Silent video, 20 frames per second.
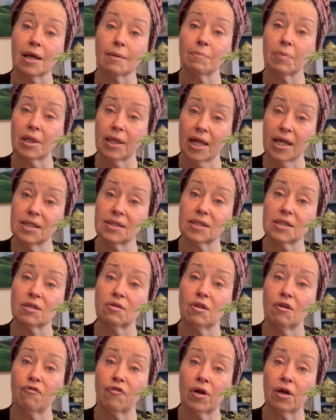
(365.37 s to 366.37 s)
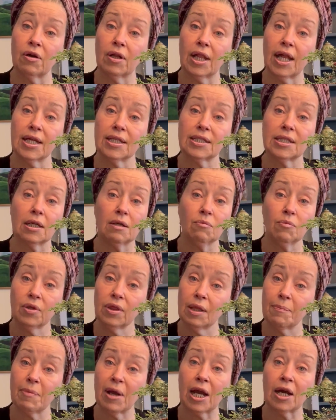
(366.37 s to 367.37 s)
placed the fairy lights in with
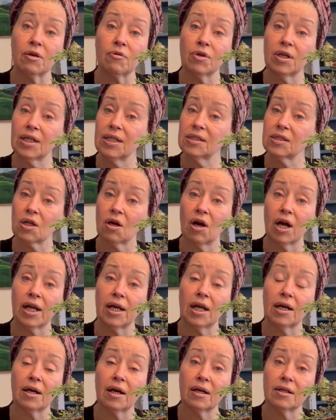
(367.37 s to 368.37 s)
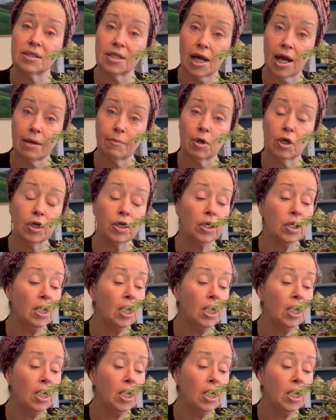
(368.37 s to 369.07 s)
the batteries on a timer